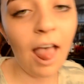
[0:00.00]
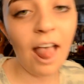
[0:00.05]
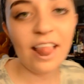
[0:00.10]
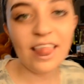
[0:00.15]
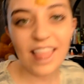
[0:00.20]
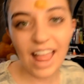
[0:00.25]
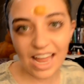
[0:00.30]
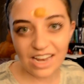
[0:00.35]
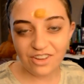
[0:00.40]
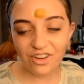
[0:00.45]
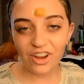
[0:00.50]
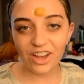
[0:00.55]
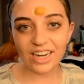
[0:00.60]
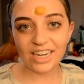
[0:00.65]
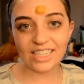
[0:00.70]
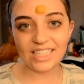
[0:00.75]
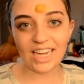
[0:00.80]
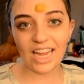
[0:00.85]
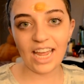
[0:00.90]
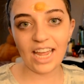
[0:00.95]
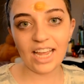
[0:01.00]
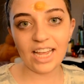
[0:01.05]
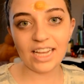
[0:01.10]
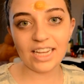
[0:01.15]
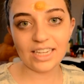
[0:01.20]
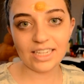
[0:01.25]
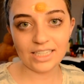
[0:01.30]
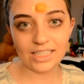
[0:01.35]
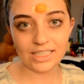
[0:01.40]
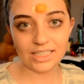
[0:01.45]
Then you're gonna take
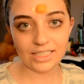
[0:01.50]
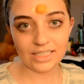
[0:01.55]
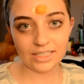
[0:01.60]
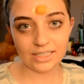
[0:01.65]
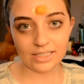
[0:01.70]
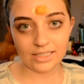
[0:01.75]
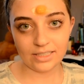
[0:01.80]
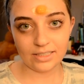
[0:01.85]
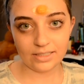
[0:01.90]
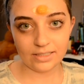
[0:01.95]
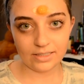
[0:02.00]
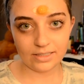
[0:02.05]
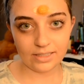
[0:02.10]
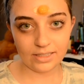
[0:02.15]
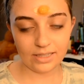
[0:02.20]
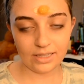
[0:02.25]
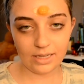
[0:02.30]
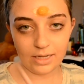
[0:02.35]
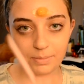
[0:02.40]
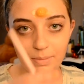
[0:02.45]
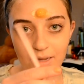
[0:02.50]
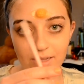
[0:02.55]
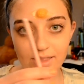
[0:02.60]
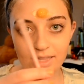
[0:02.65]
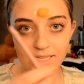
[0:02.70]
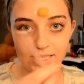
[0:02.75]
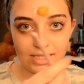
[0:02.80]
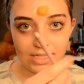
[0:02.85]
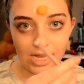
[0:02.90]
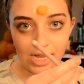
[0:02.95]
about
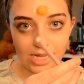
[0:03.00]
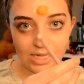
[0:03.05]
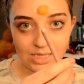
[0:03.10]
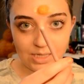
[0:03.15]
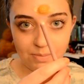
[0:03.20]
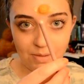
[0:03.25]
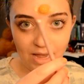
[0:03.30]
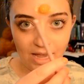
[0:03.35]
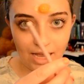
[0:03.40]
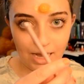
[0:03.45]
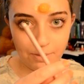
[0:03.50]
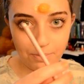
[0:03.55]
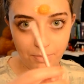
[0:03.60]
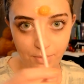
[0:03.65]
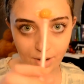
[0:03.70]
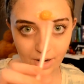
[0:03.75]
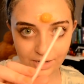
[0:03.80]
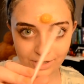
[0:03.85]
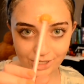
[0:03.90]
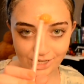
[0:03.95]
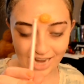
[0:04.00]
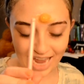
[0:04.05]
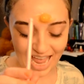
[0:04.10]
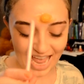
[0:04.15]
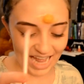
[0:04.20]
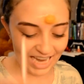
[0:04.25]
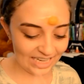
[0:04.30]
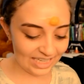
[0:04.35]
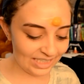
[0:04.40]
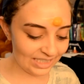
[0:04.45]
this size makeup brush
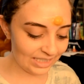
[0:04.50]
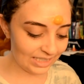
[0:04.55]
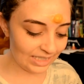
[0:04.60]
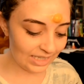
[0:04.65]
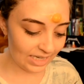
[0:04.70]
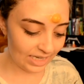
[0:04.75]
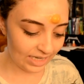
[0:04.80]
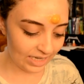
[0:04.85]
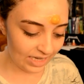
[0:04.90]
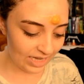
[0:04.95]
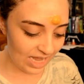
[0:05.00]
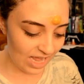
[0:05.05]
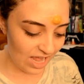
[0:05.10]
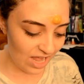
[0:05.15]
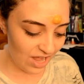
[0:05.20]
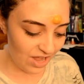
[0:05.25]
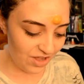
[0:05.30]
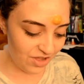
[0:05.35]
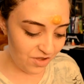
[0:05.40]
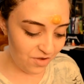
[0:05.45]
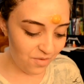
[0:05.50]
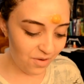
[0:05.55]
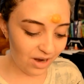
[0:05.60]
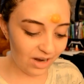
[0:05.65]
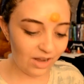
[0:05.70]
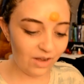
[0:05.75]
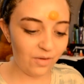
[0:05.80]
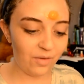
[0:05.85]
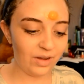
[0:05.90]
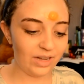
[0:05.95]
and you are
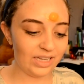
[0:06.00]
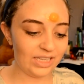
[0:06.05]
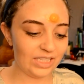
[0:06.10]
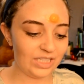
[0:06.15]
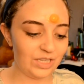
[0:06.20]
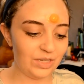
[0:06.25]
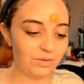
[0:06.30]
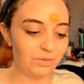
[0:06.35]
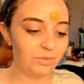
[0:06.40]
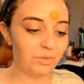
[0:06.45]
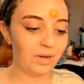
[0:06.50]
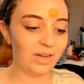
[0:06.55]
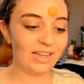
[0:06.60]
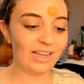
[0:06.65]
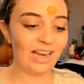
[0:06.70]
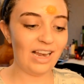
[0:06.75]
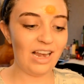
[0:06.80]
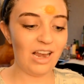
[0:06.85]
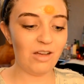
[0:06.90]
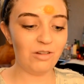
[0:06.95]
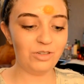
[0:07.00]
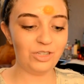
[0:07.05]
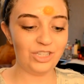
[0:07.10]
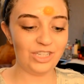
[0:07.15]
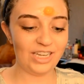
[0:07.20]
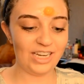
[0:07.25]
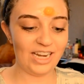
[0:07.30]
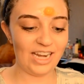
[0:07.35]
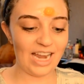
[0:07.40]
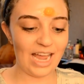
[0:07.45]
going to
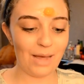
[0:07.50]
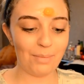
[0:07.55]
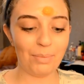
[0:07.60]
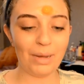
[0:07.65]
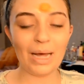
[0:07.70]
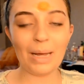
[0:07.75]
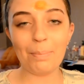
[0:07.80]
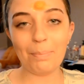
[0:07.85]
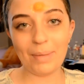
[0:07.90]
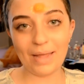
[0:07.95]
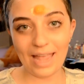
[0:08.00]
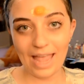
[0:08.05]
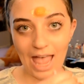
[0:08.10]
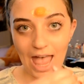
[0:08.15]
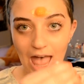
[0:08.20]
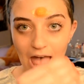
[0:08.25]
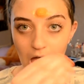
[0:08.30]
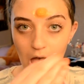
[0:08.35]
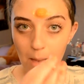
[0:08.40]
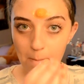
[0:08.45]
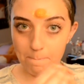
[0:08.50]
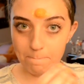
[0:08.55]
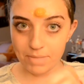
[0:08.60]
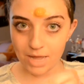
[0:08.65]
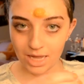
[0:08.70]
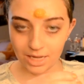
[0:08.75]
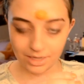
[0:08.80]
lotion that puppy up.